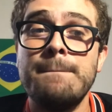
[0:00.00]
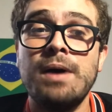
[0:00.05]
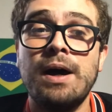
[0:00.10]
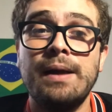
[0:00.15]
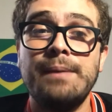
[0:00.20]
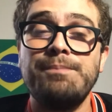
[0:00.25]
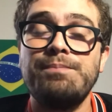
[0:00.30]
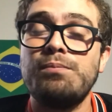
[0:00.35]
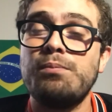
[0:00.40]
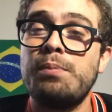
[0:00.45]

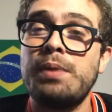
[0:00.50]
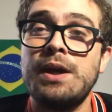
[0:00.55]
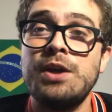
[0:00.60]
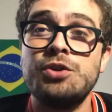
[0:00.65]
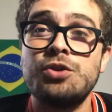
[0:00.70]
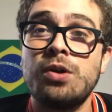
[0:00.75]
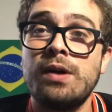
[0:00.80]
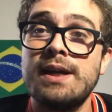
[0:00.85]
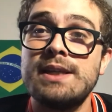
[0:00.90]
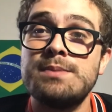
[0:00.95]
But
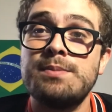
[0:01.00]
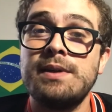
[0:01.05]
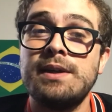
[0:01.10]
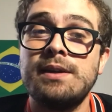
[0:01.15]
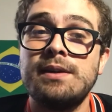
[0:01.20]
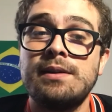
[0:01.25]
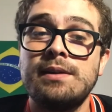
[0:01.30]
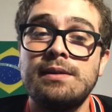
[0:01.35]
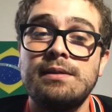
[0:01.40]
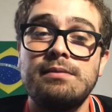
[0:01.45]
Pedro has
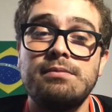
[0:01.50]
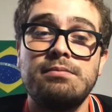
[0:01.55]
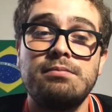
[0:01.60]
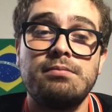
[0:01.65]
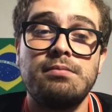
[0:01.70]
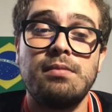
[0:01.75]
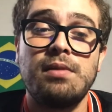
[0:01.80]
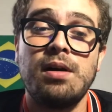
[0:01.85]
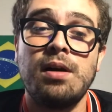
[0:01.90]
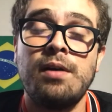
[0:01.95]
been
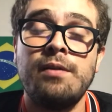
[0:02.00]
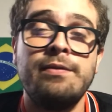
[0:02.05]
a